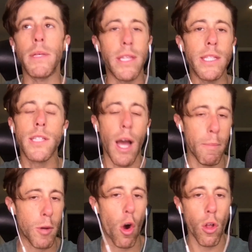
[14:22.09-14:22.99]
the top
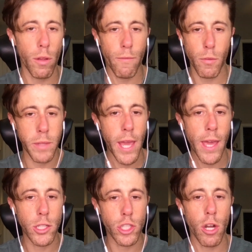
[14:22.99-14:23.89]
call-up from
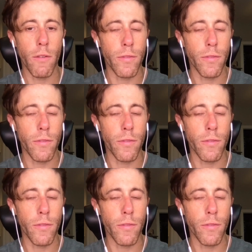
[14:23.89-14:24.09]
the AHL,